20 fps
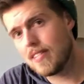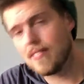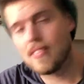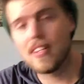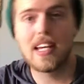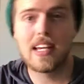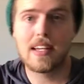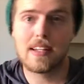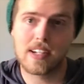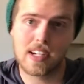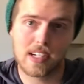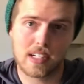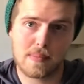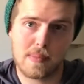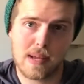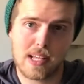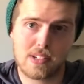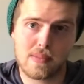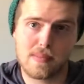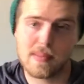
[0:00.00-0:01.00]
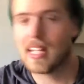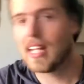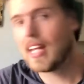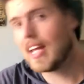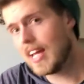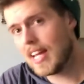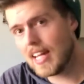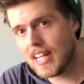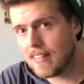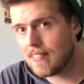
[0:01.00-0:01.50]
Eva, talk to Pastor Billy,
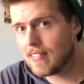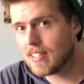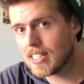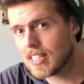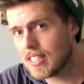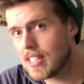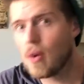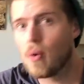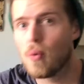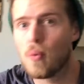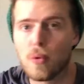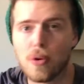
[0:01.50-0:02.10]
any of us.